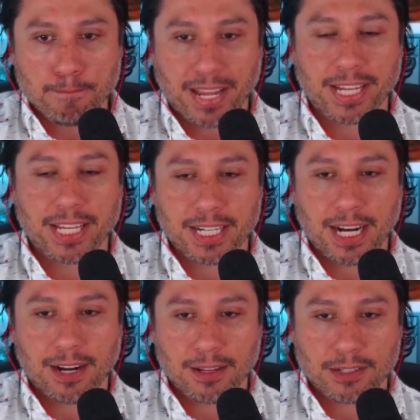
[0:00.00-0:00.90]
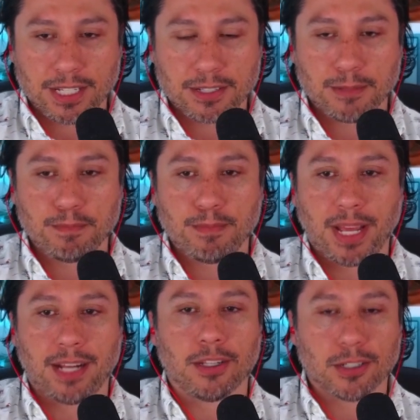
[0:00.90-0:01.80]
and get it out of their system
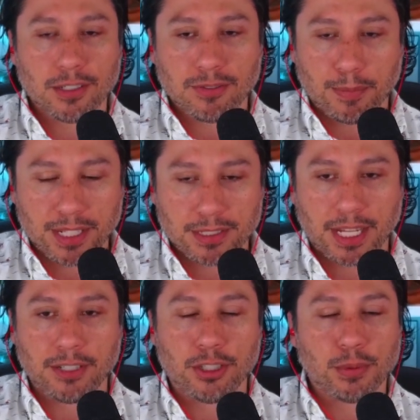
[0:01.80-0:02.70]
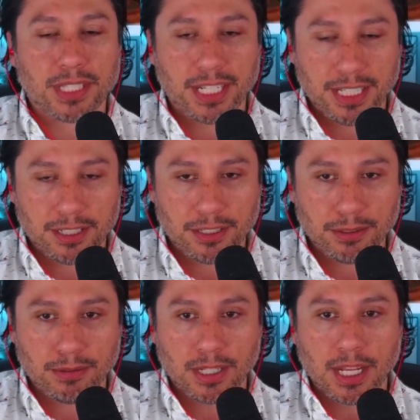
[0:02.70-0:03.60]
and learn from it and do what they need to do,